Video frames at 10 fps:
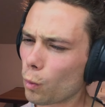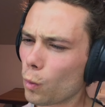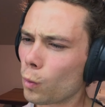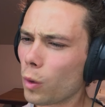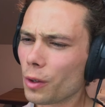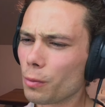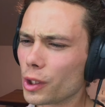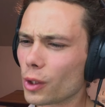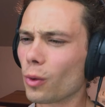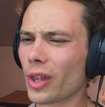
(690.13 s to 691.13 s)
What would
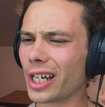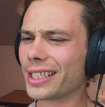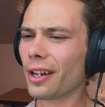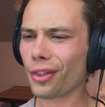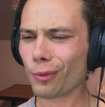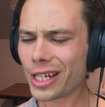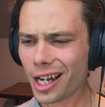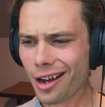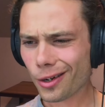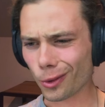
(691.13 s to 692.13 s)
you call that? Is that a
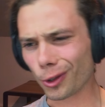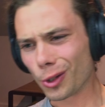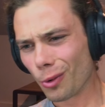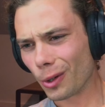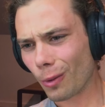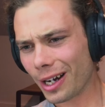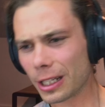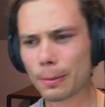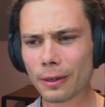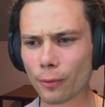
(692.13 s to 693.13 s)
3-car or a 2-in-1?
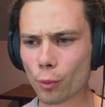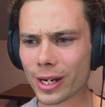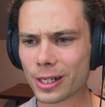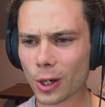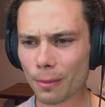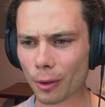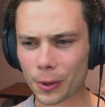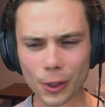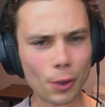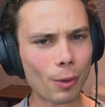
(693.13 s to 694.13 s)
It's a bit of a weird combo. I
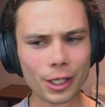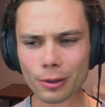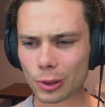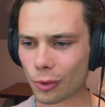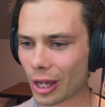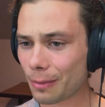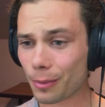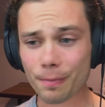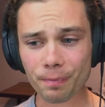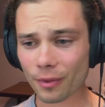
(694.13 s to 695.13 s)
don't know why you'd do that,
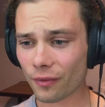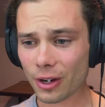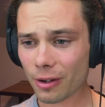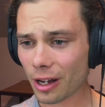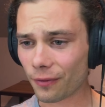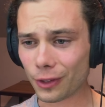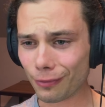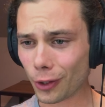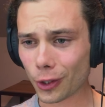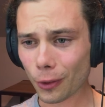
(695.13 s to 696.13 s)
but fair enough. You've
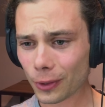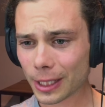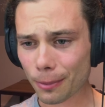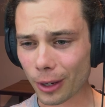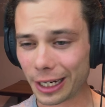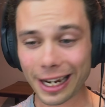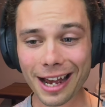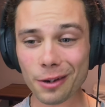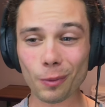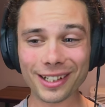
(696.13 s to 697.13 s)
got it all separated
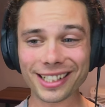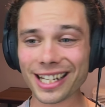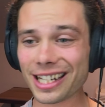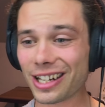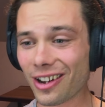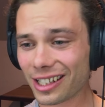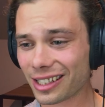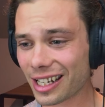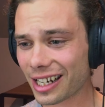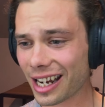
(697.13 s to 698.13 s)
out. Once again, nice
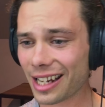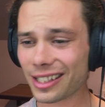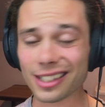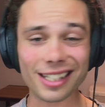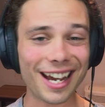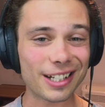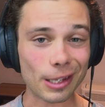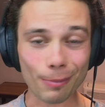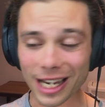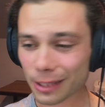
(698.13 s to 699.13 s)
staircases down to
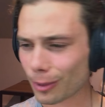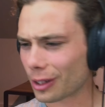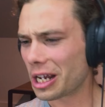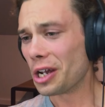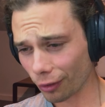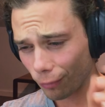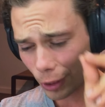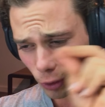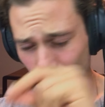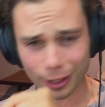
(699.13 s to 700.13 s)
the basement, of
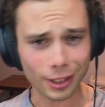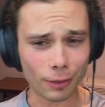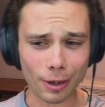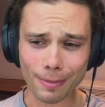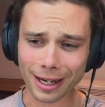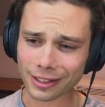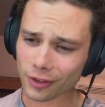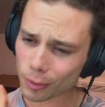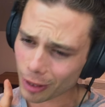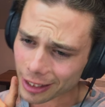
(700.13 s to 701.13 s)
which, quick segue back to
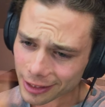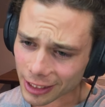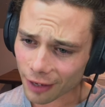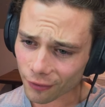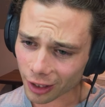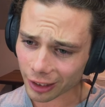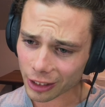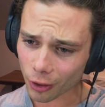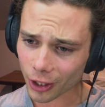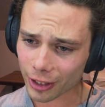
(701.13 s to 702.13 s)
this one, it's definitely
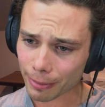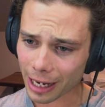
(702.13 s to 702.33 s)
not going to be